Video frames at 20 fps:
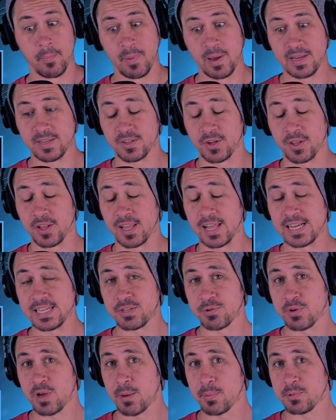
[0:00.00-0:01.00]
based on the
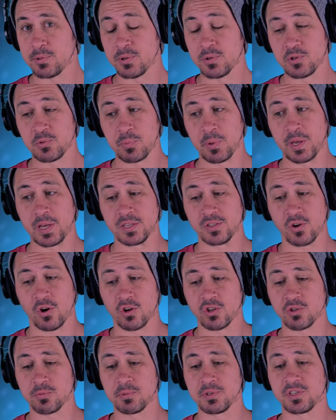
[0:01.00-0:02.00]
last three episodes being as
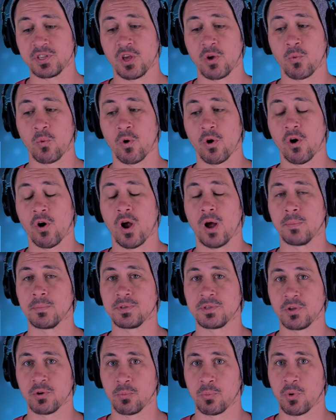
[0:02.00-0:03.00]
awesome as they were, I'm
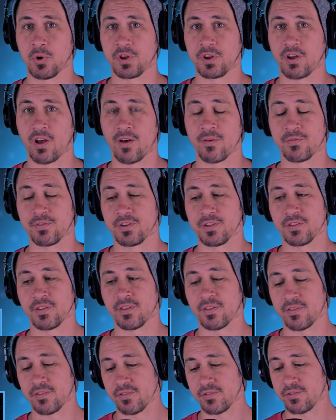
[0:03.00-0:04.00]
still pretty confident
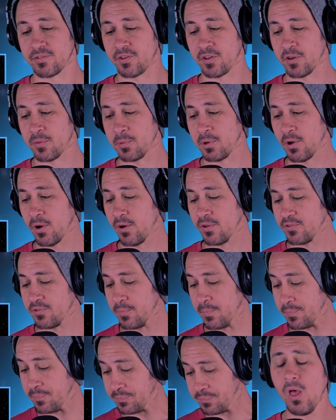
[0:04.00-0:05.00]
that this is going to be
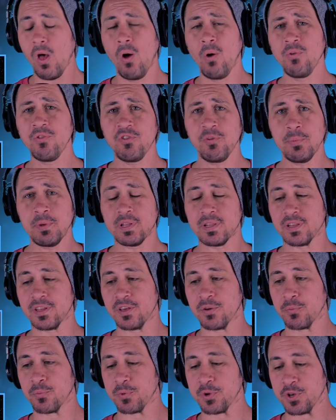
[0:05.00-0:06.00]
awesome.
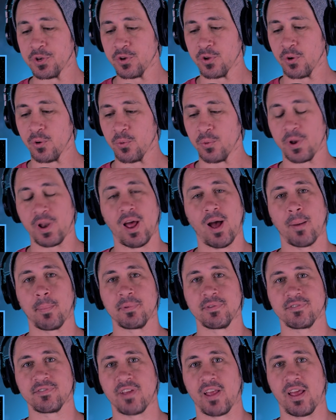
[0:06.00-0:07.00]
Ultimately, we know what
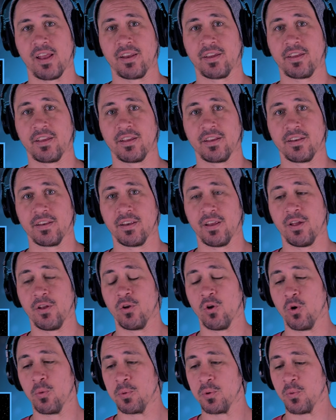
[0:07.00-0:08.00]
happens to Anakin and
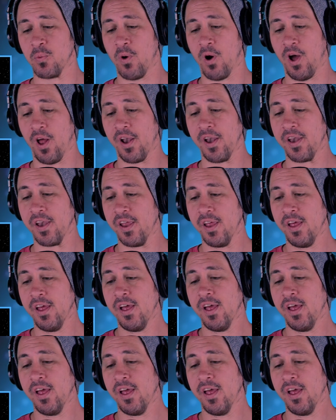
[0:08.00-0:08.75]
Obi-Wan,